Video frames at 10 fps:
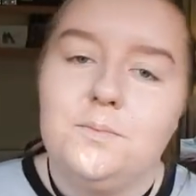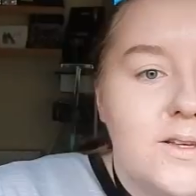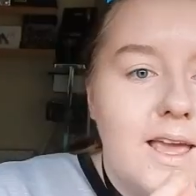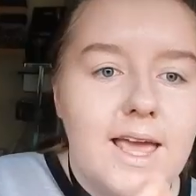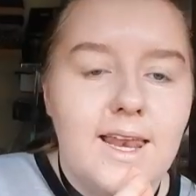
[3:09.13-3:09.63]

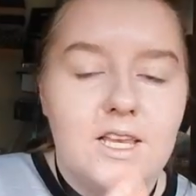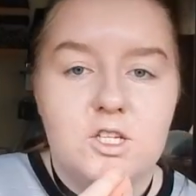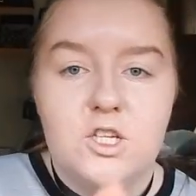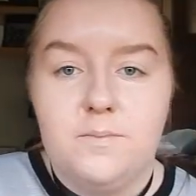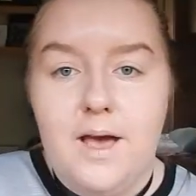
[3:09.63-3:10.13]
Again, I
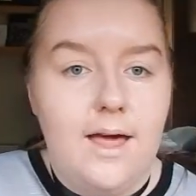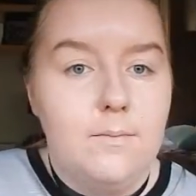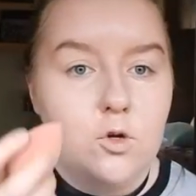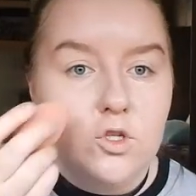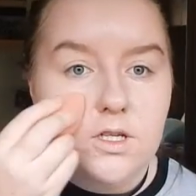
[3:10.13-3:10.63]
just use pattern
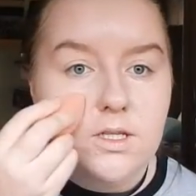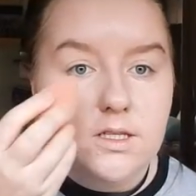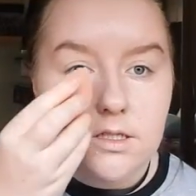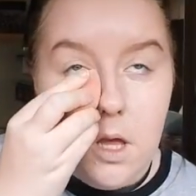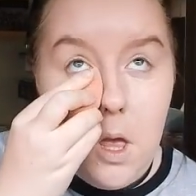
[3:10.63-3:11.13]

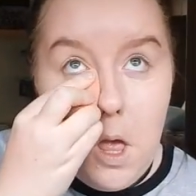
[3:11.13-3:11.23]
motions.